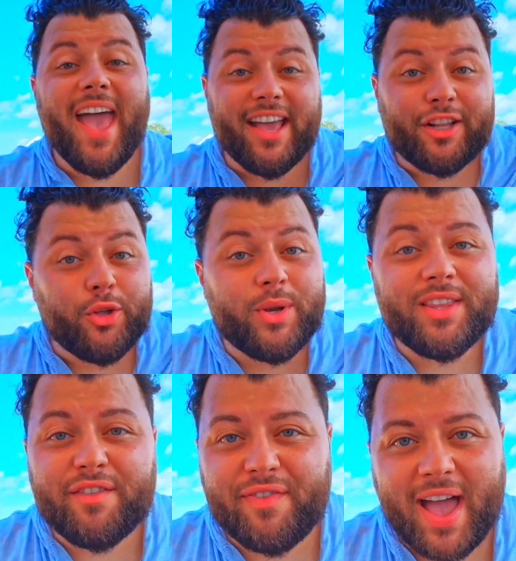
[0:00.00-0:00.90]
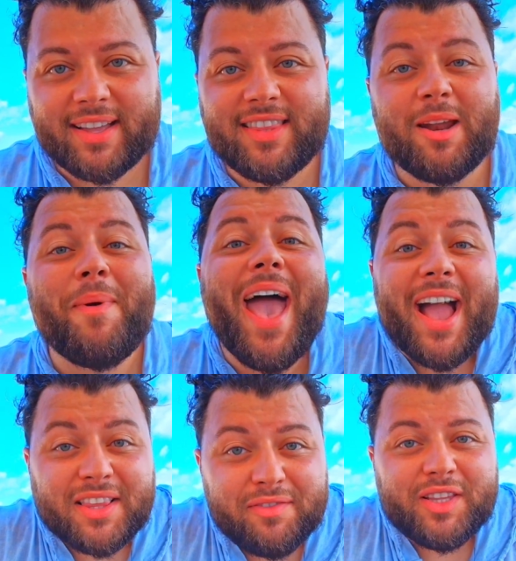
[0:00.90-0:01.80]
Including the fact that I'm
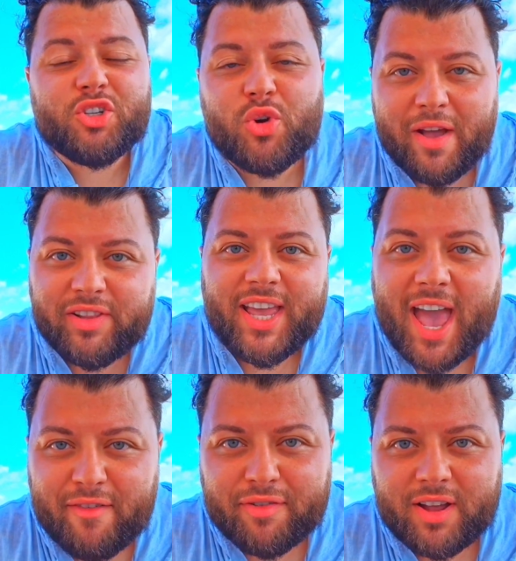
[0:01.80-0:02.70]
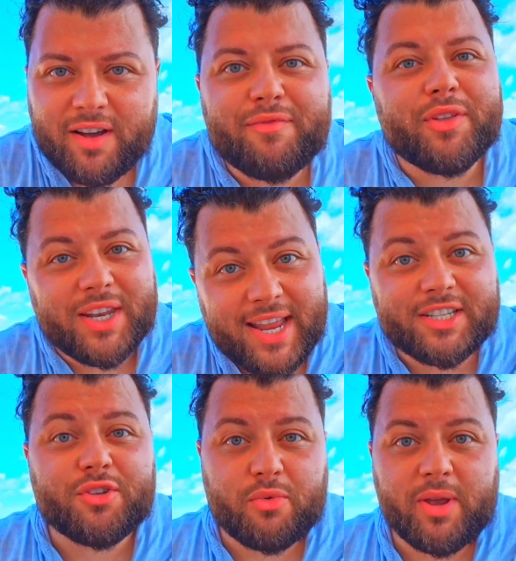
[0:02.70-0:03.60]
actively traveling Africa for the
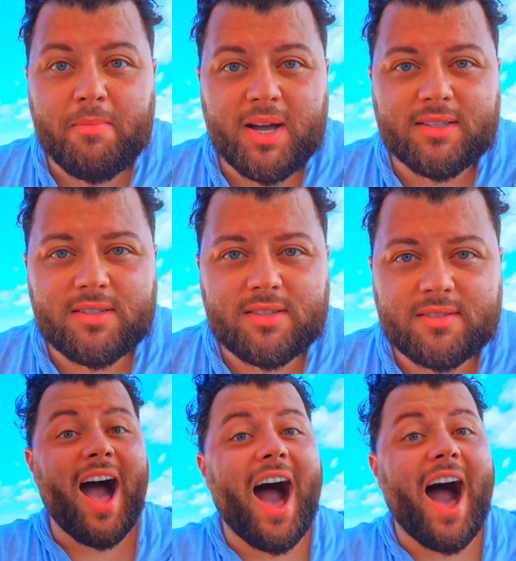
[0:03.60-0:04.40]
next 3 months,